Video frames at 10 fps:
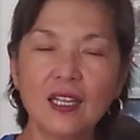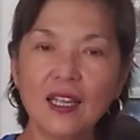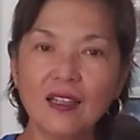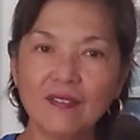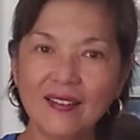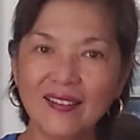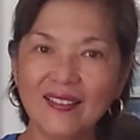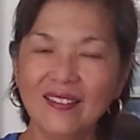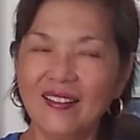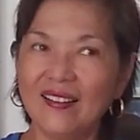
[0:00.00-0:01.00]
and
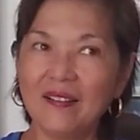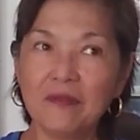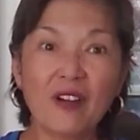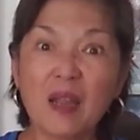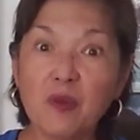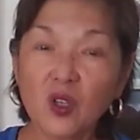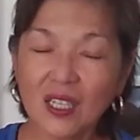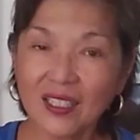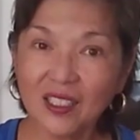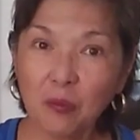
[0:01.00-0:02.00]
then 5
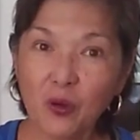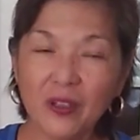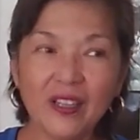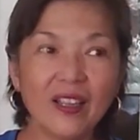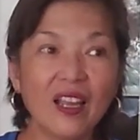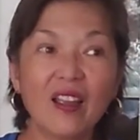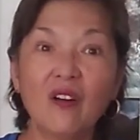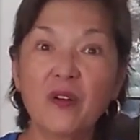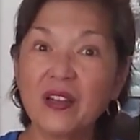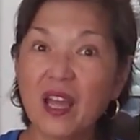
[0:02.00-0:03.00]
o'clock in the morning, I
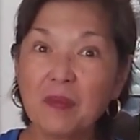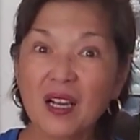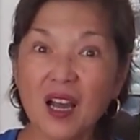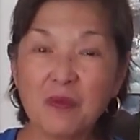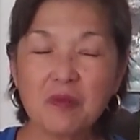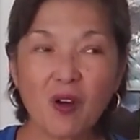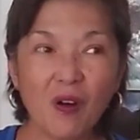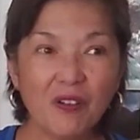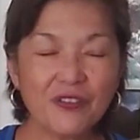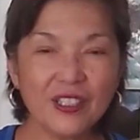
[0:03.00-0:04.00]
already have a cup of
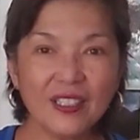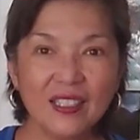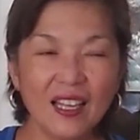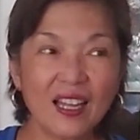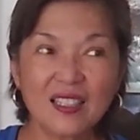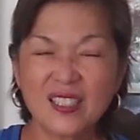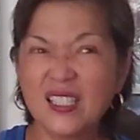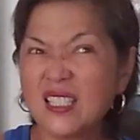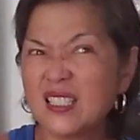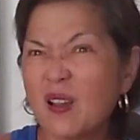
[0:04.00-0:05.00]
coffee, and
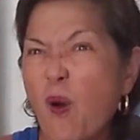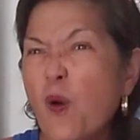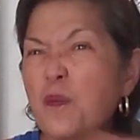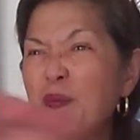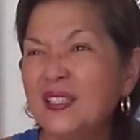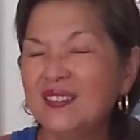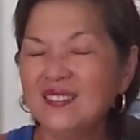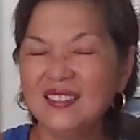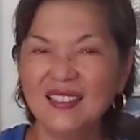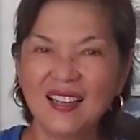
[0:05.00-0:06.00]
since it's open,